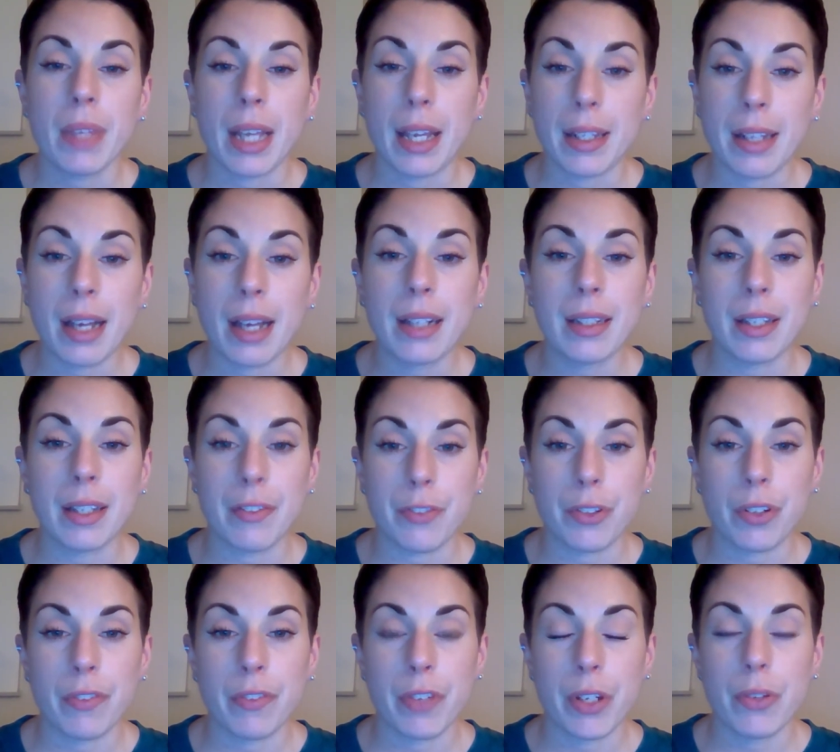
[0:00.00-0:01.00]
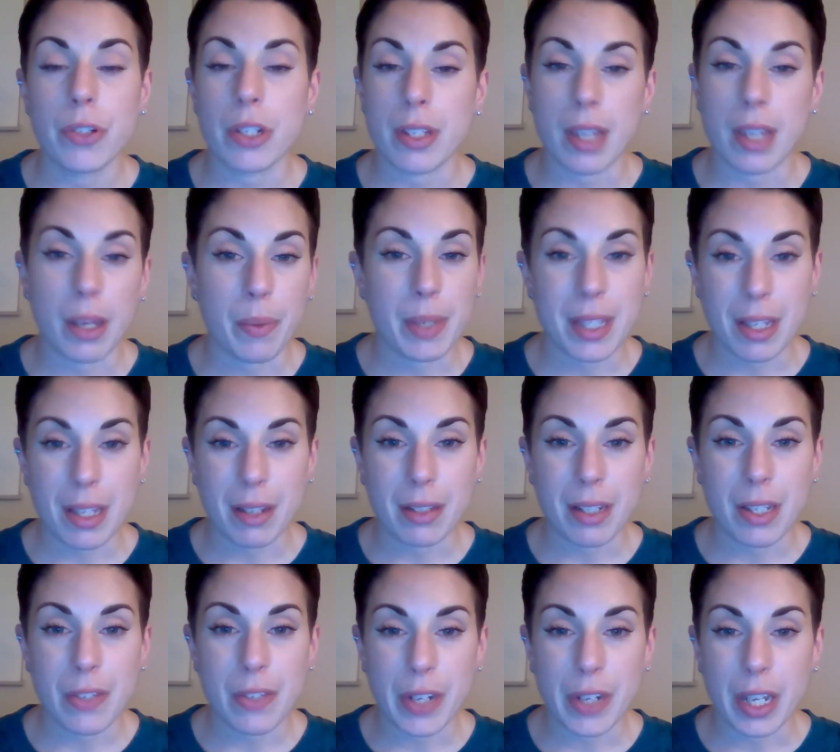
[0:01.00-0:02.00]
In that lift review, just like we saw in
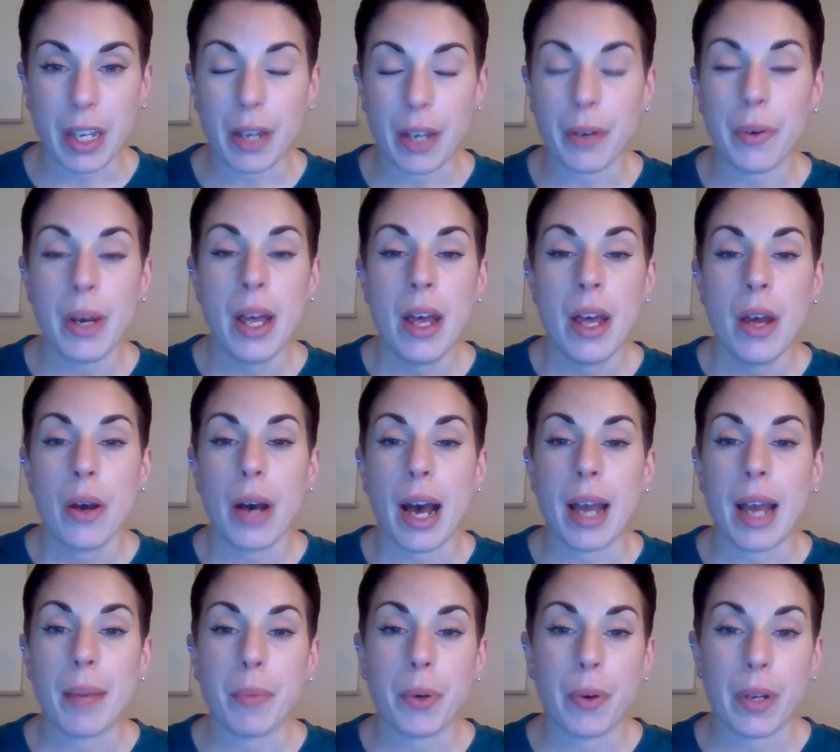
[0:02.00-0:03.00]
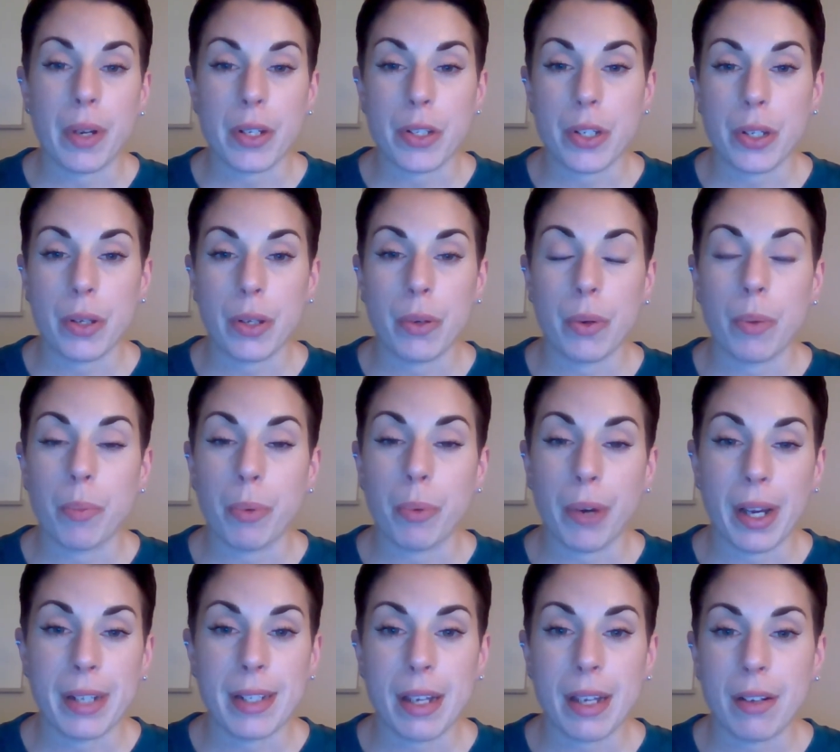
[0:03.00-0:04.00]
this video, I'm going to
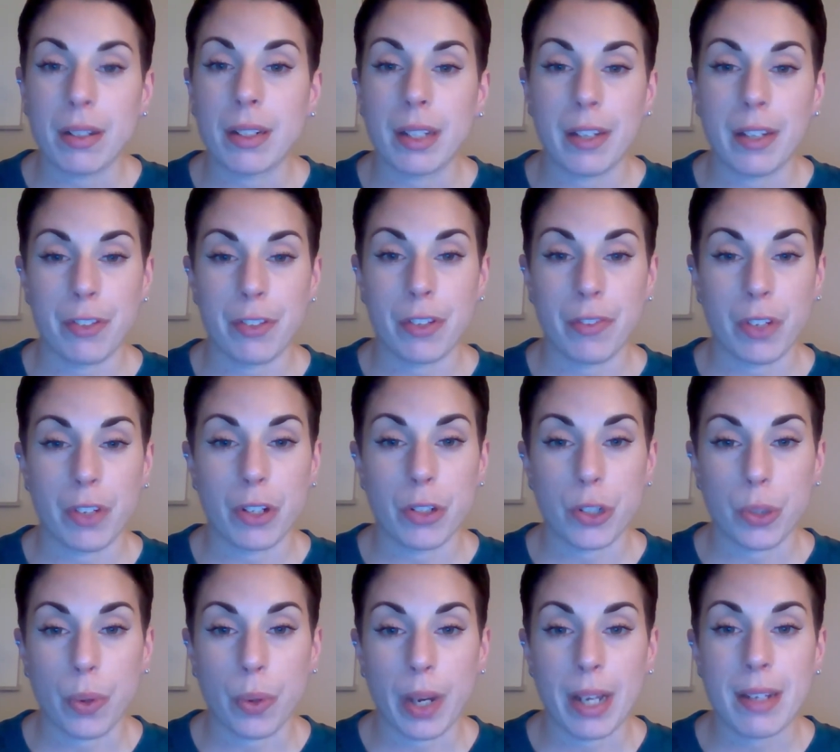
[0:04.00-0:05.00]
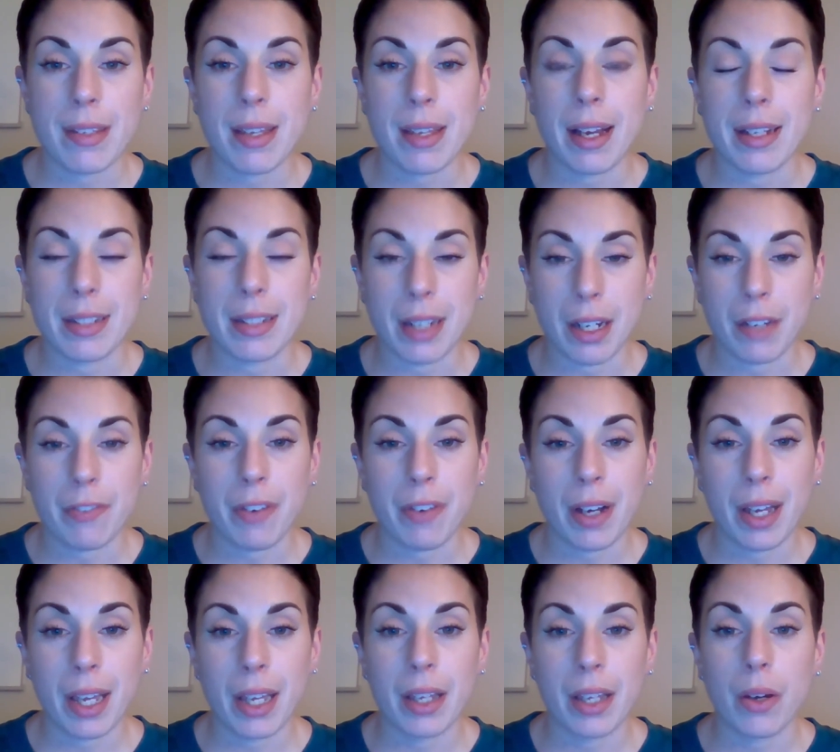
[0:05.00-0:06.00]
break down a lift of your choice,
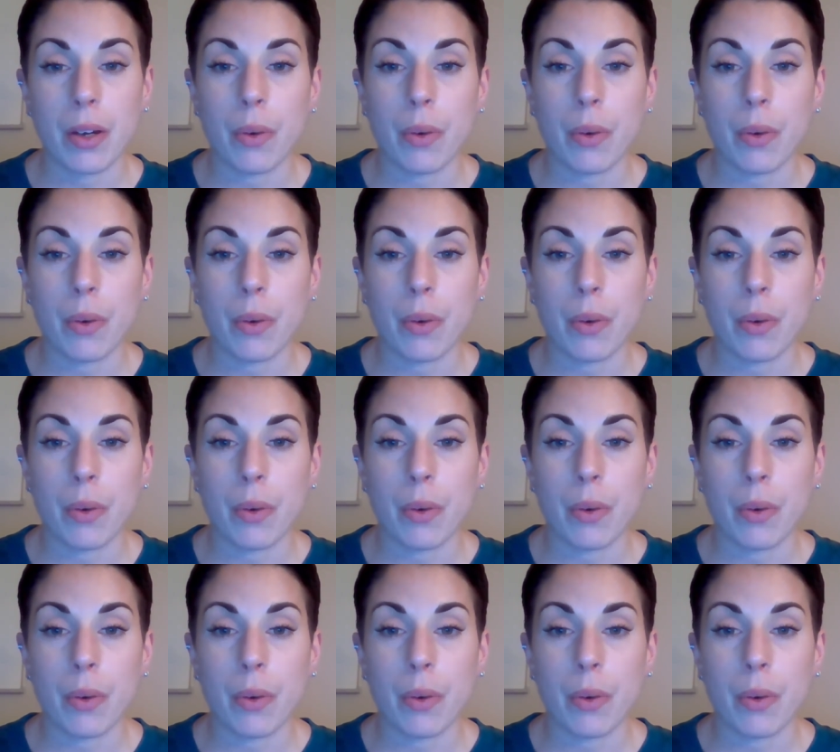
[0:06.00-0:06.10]
identifying